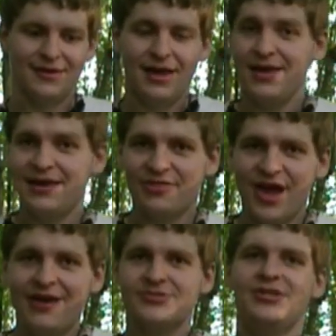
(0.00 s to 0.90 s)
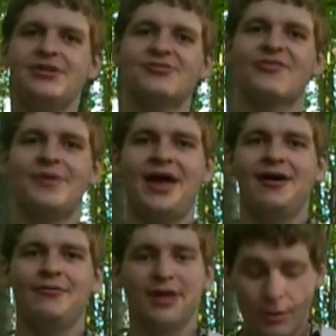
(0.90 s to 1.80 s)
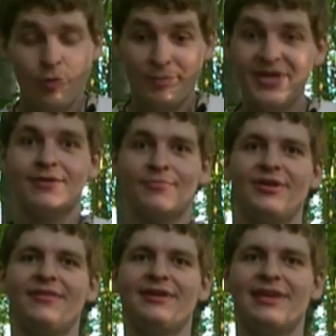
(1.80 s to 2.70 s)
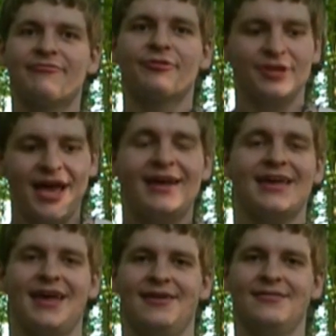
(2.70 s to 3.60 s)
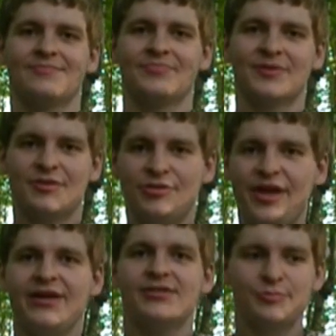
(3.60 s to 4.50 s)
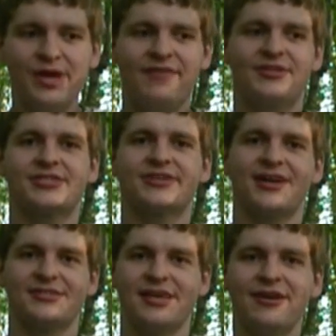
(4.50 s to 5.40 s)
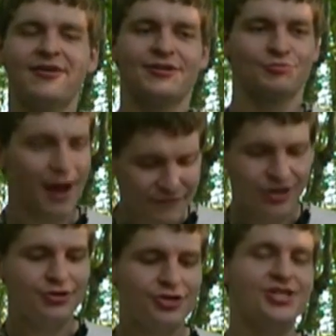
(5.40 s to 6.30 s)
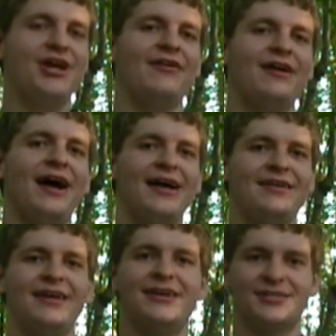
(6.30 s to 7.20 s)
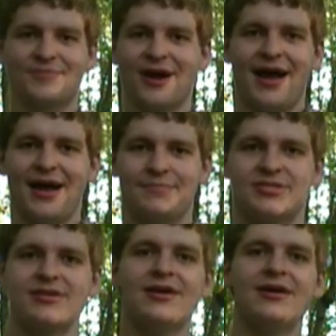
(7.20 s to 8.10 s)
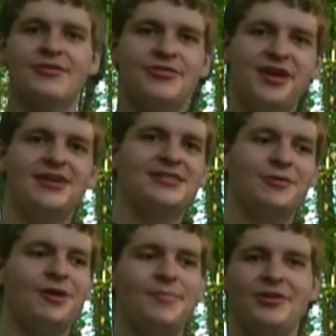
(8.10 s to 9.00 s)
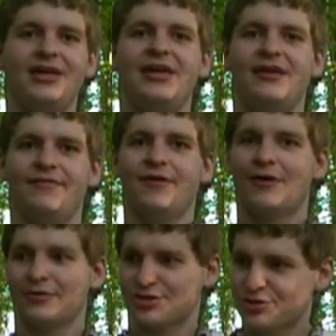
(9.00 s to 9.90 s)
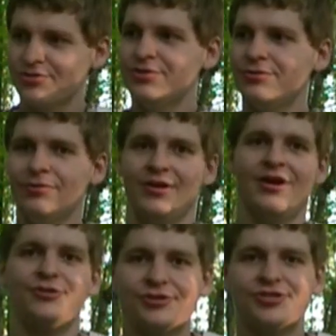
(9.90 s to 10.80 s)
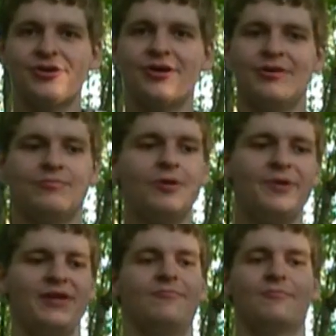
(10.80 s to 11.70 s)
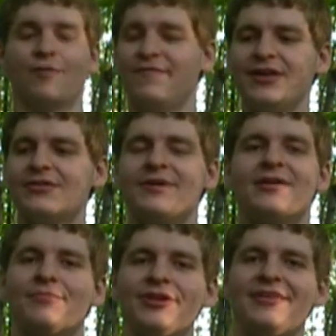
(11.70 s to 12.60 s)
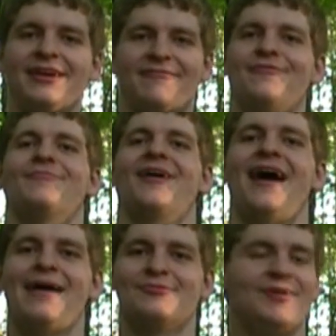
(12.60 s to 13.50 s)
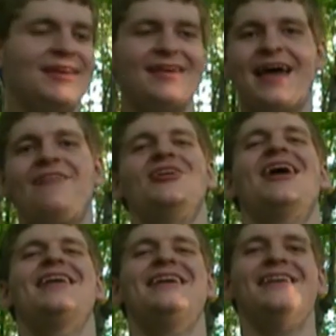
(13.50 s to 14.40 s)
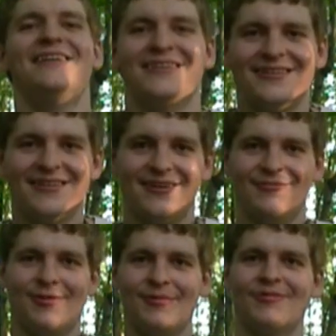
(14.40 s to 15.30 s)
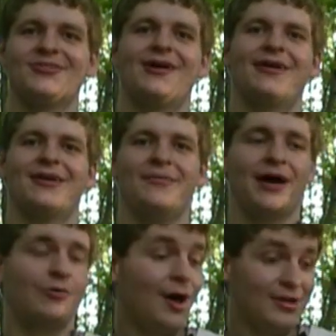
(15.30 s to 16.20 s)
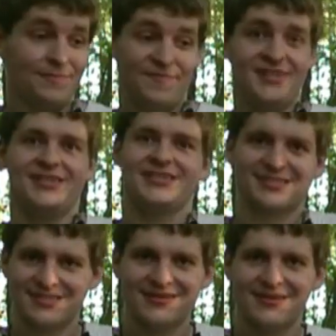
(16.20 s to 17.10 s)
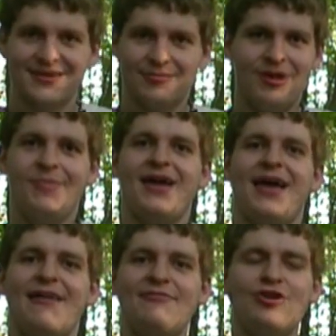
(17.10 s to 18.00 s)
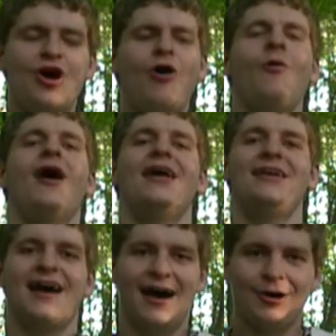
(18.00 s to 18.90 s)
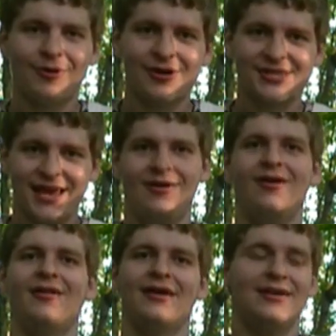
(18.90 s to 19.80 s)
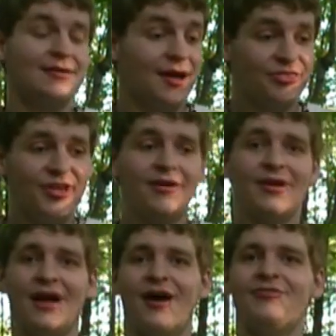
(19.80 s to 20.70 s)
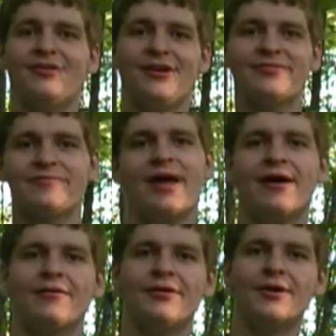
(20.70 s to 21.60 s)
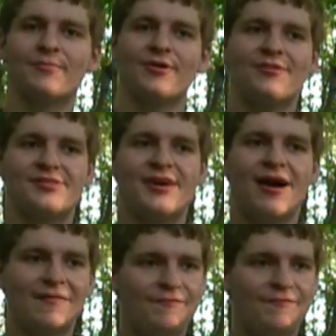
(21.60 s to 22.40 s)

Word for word: And a thousand years from now, it will be completely different yet again. The things we have discussed here as revolutionary ideas, perhaps, the things that we believe are true and understood will be revealed to be completely different, perhaps. We didn't have an idea of what we were talking about. Quantum physics, we might have no idea how it works at all, and a theory 100 years from now proves that our